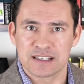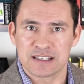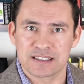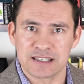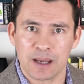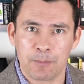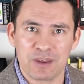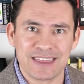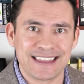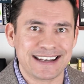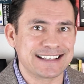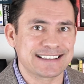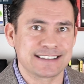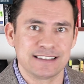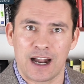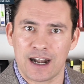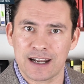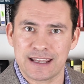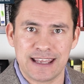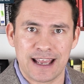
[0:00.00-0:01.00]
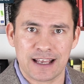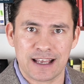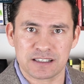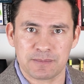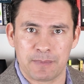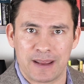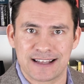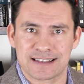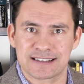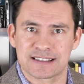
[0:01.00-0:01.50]
Someone that is not a
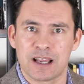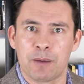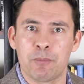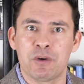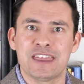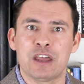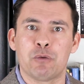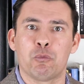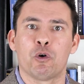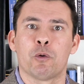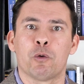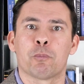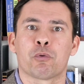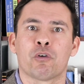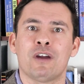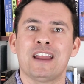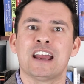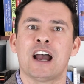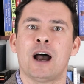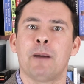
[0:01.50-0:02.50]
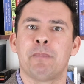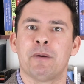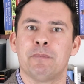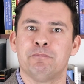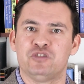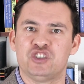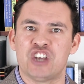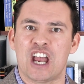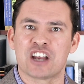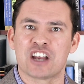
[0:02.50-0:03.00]
yes man, someone that will bring up
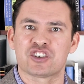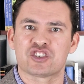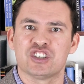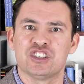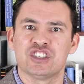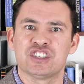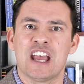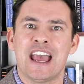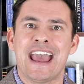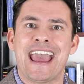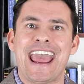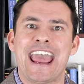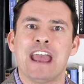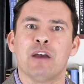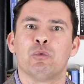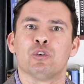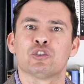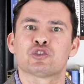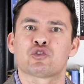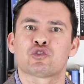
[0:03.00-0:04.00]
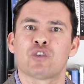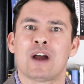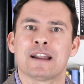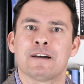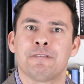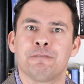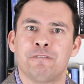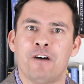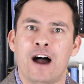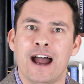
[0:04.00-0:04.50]
objections and will try
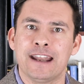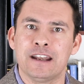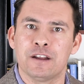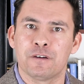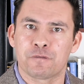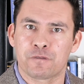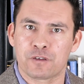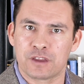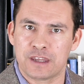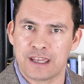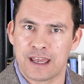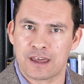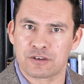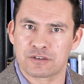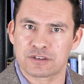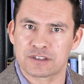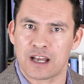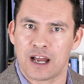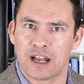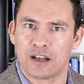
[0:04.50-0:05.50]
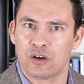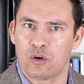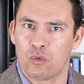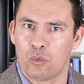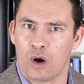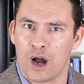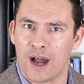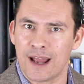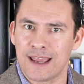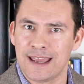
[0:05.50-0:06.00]
to fight for the other side.
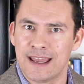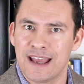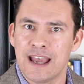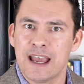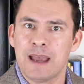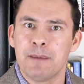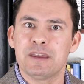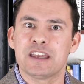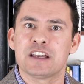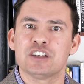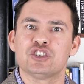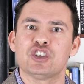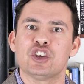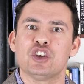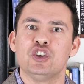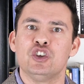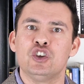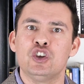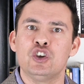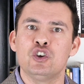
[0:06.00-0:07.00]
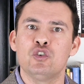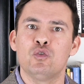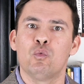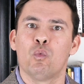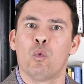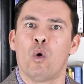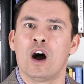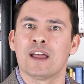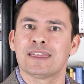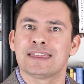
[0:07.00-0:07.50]
Why? Because you
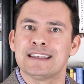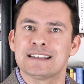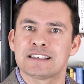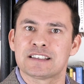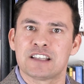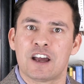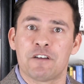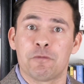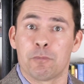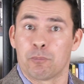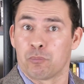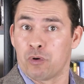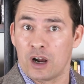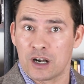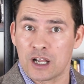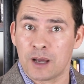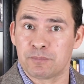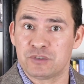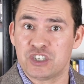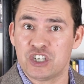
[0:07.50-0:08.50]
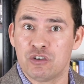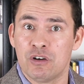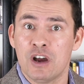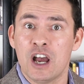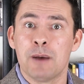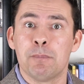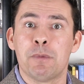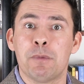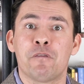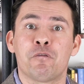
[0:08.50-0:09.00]
want this stuff brought up to you
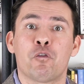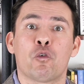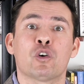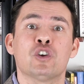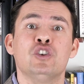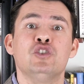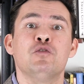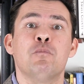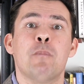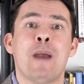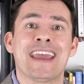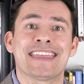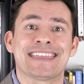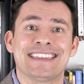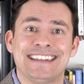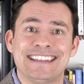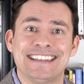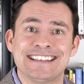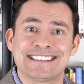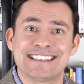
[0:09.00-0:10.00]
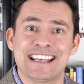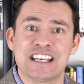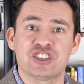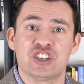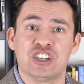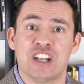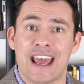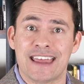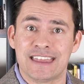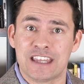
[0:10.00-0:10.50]
before you make the
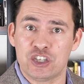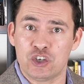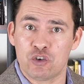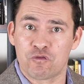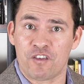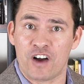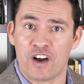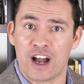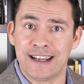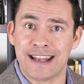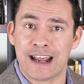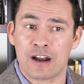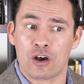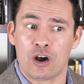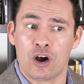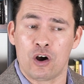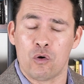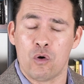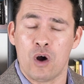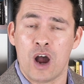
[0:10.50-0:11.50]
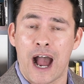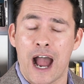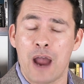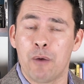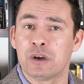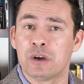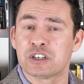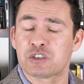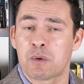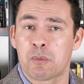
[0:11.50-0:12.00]
decision and then you find out, oh,
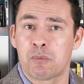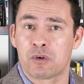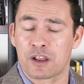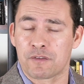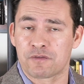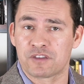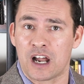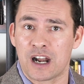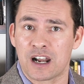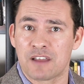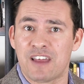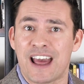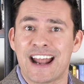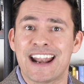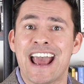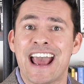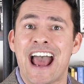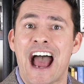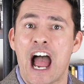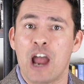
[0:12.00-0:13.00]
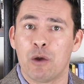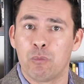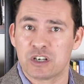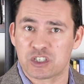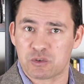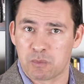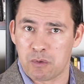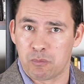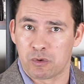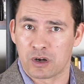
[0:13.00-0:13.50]
I wish we would have thought of that. I
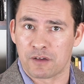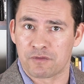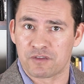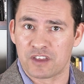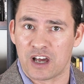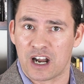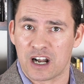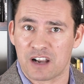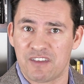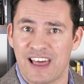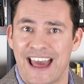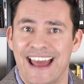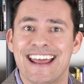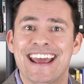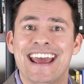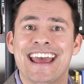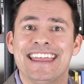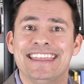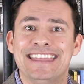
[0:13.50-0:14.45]
wish we would have thought of that.